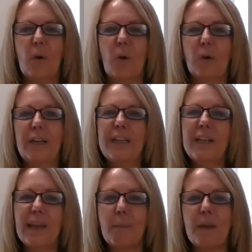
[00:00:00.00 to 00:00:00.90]
or
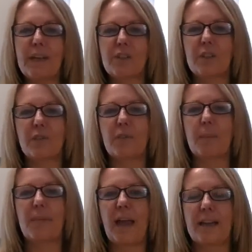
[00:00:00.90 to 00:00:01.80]
looking at pictures
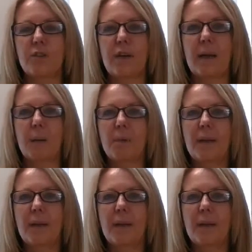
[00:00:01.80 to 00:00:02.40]
from that trip.